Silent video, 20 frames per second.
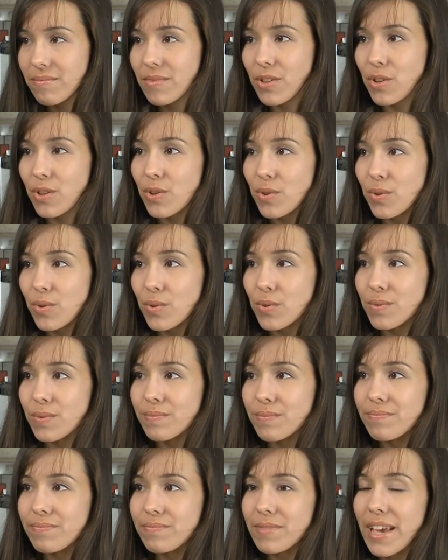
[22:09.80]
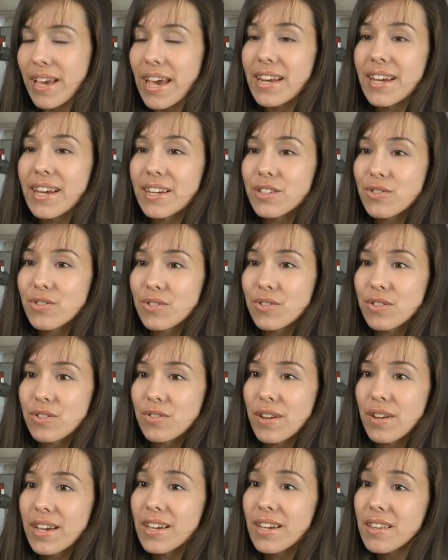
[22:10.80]
you gain extra
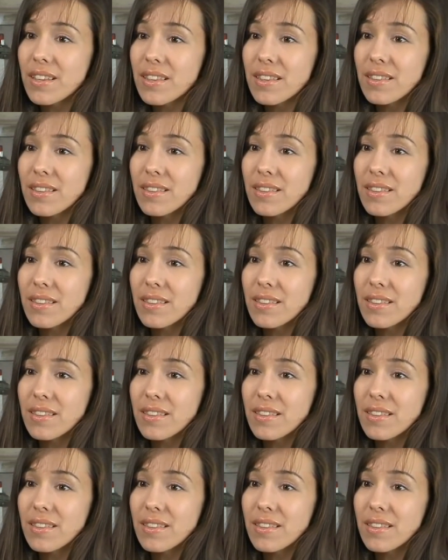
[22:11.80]
strength.